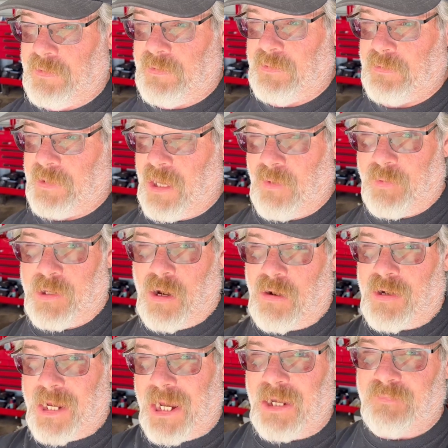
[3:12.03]
that we
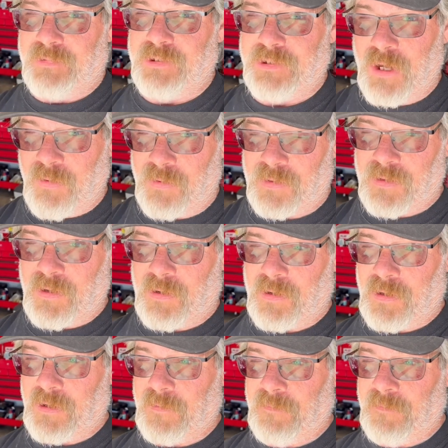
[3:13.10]
already have a donor car